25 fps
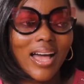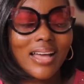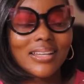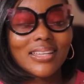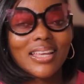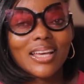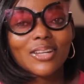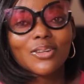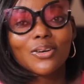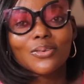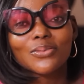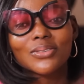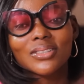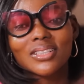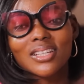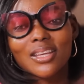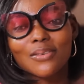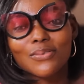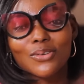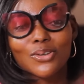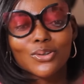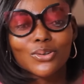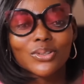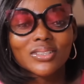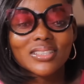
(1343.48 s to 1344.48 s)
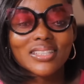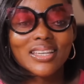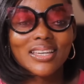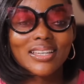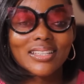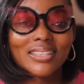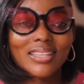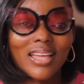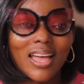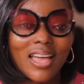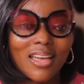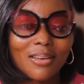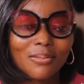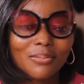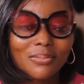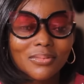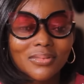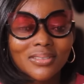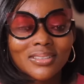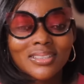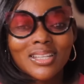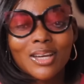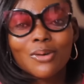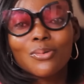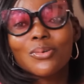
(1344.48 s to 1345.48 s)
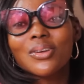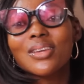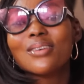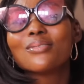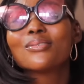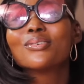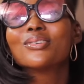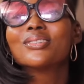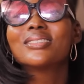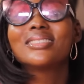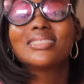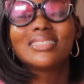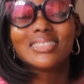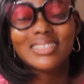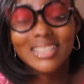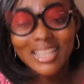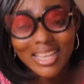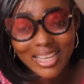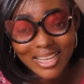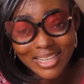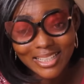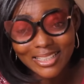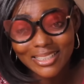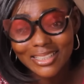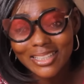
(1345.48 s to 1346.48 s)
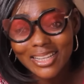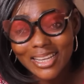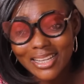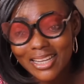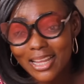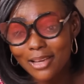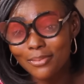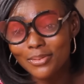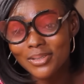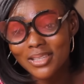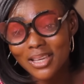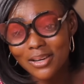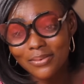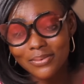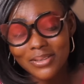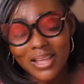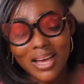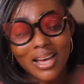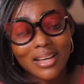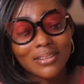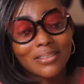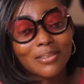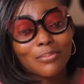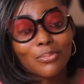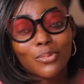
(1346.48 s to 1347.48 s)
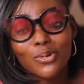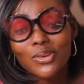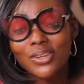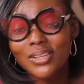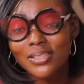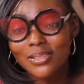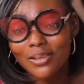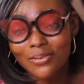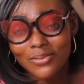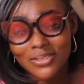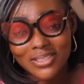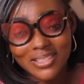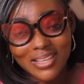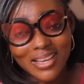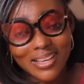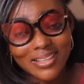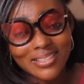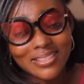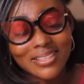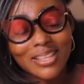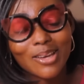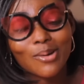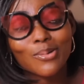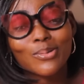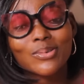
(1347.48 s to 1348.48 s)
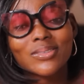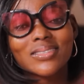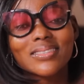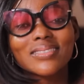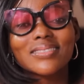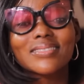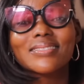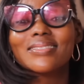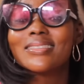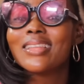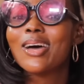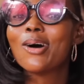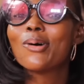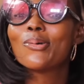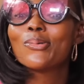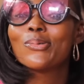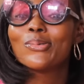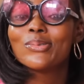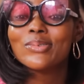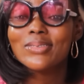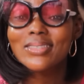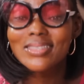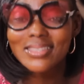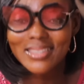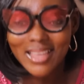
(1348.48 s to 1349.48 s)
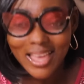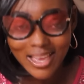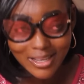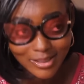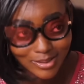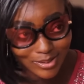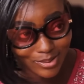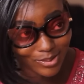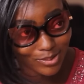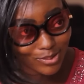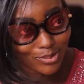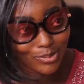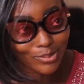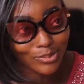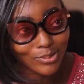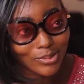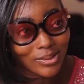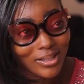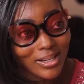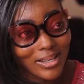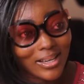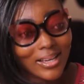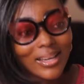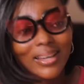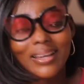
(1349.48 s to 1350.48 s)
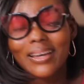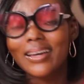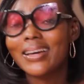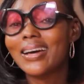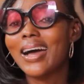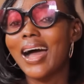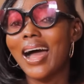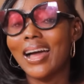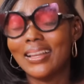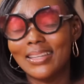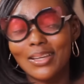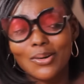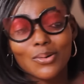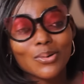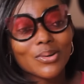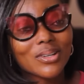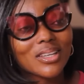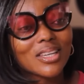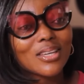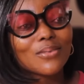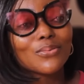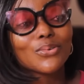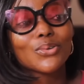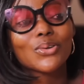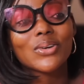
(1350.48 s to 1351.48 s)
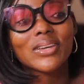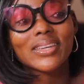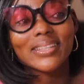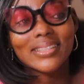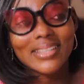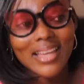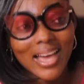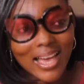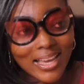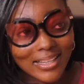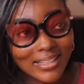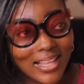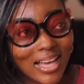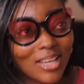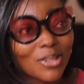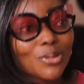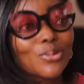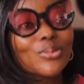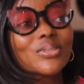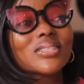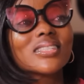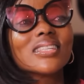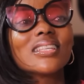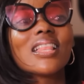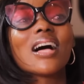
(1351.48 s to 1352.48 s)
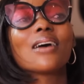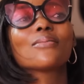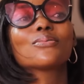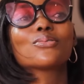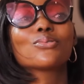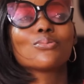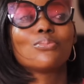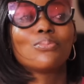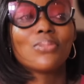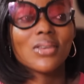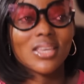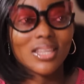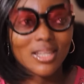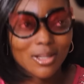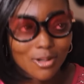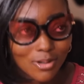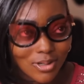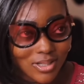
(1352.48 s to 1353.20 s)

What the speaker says: At the end of the day, if you don't take time, they will even they themselves that are the police officers, they will sex you and they won't give you a dime and you still have to pay